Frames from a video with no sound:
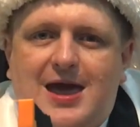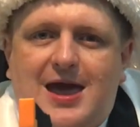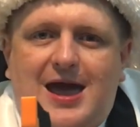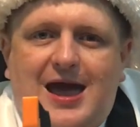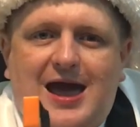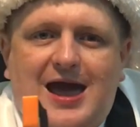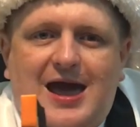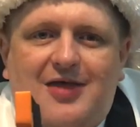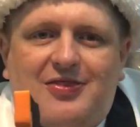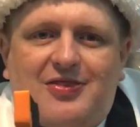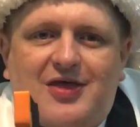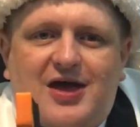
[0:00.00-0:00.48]

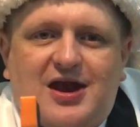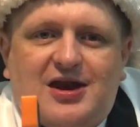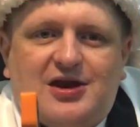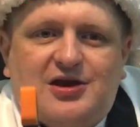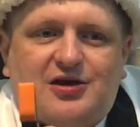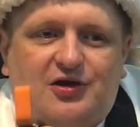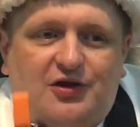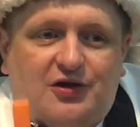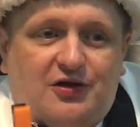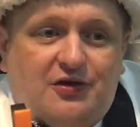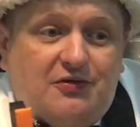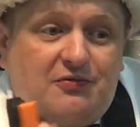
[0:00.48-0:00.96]
And then
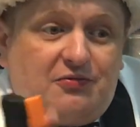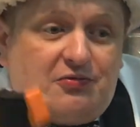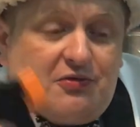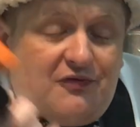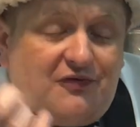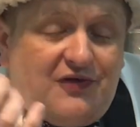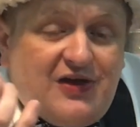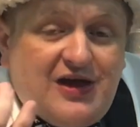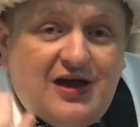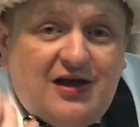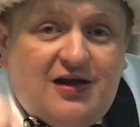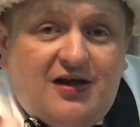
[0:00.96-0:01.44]
you'll
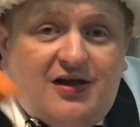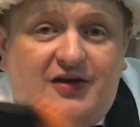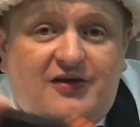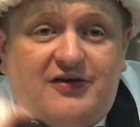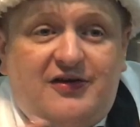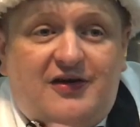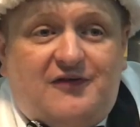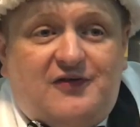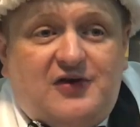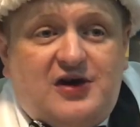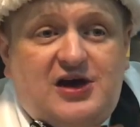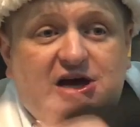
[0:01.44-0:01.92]

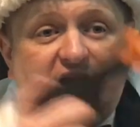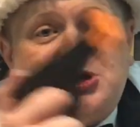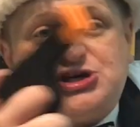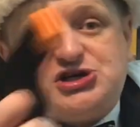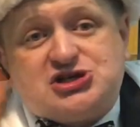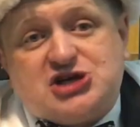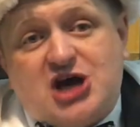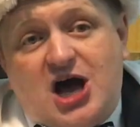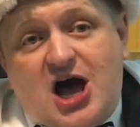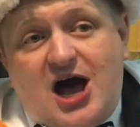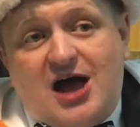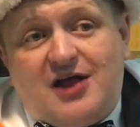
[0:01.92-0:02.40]
reveal, if you get
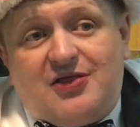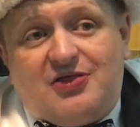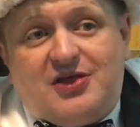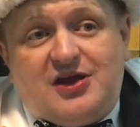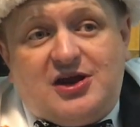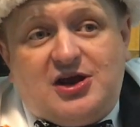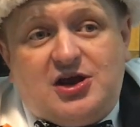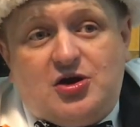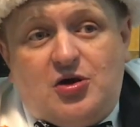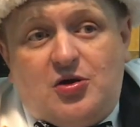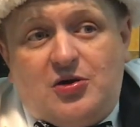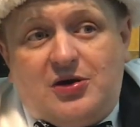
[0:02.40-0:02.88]
shot,
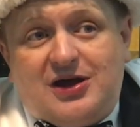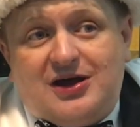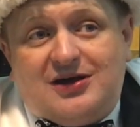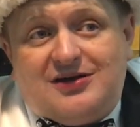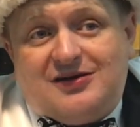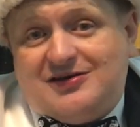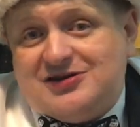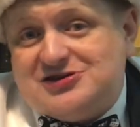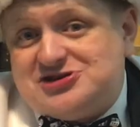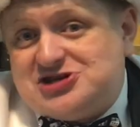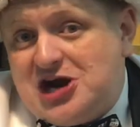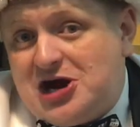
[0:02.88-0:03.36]
then you don't get
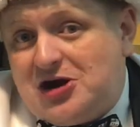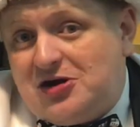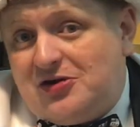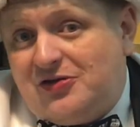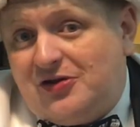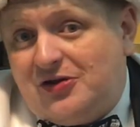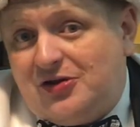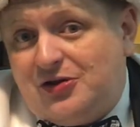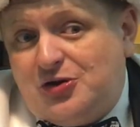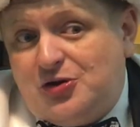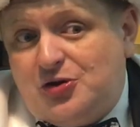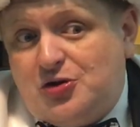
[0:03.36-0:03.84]
to share in
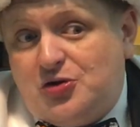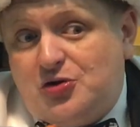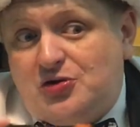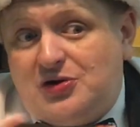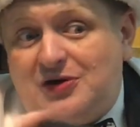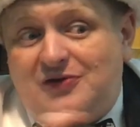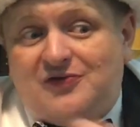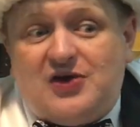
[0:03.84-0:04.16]
the loot.